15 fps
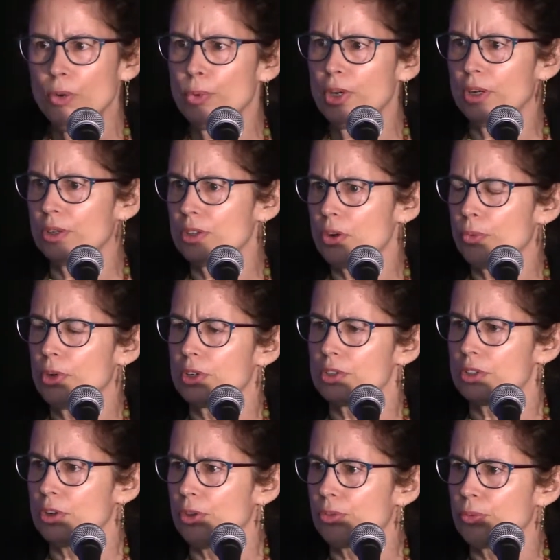We are, we are
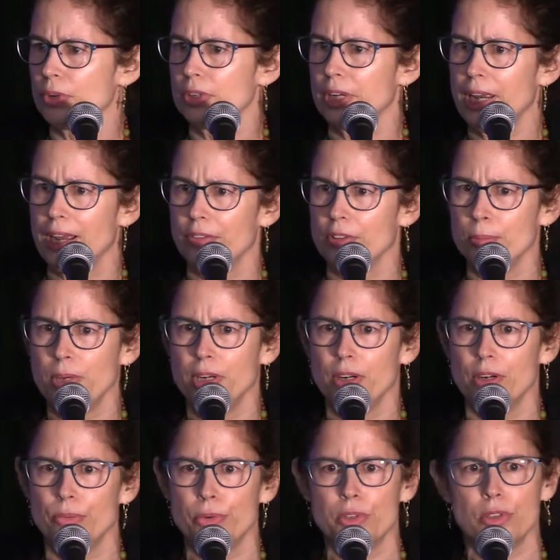so thrilled to have them
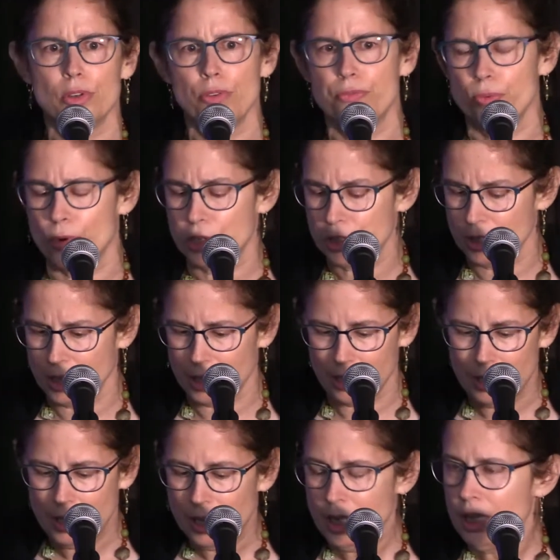here. We're so
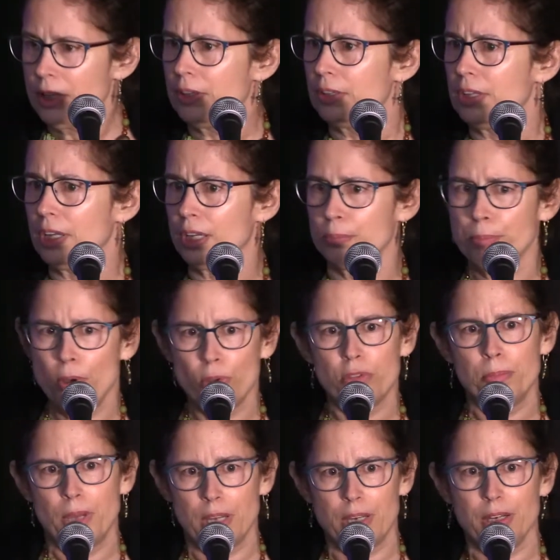fortunate that they could
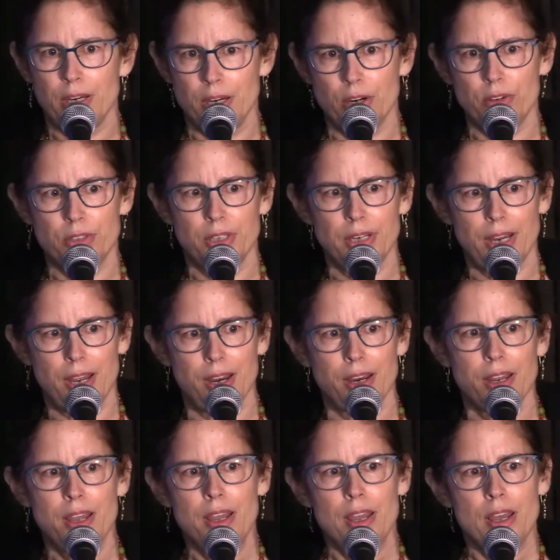both make it here
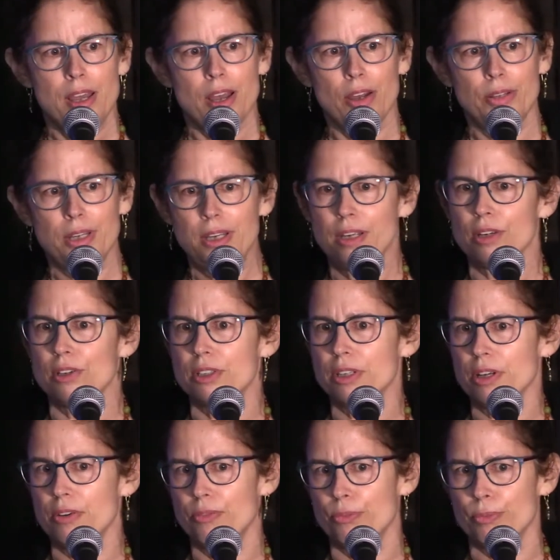today on the
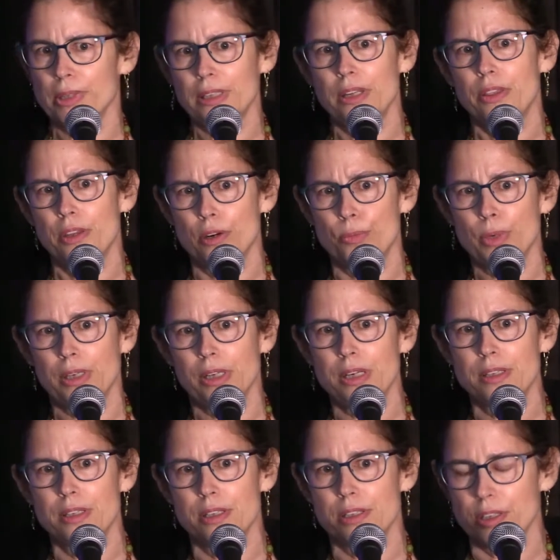heels of re their
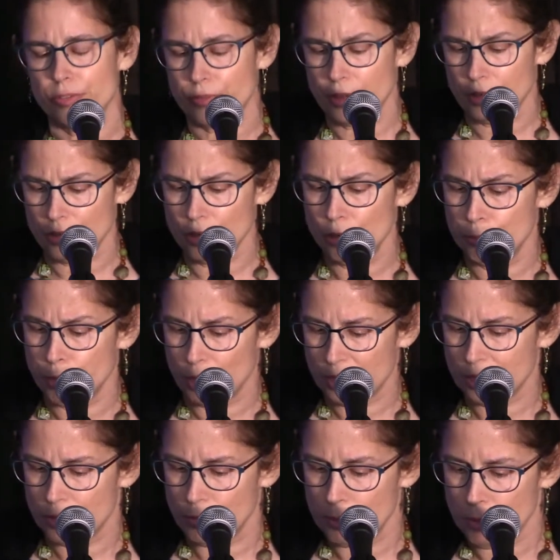releases of their new
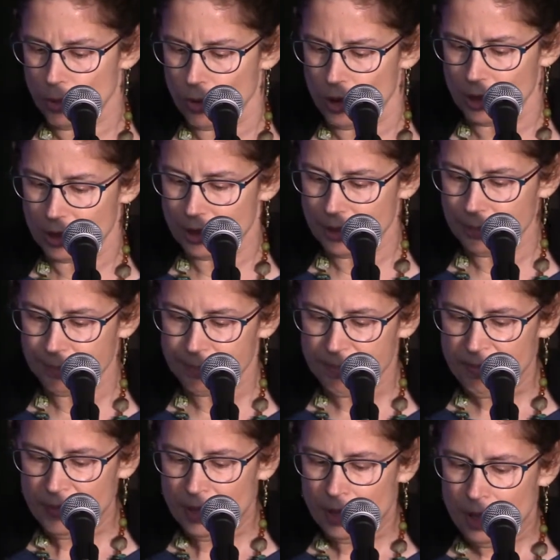books and
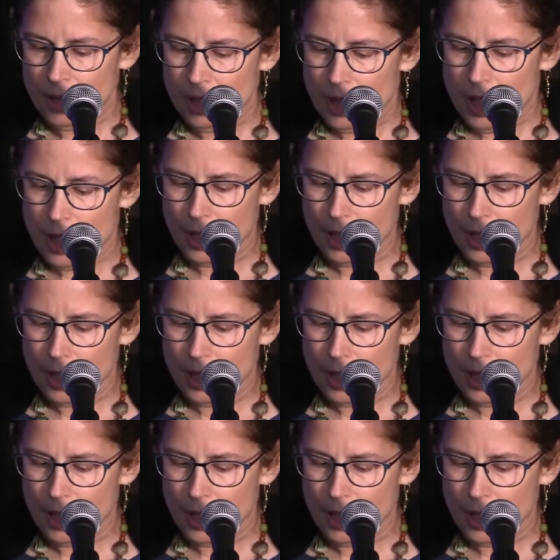reports.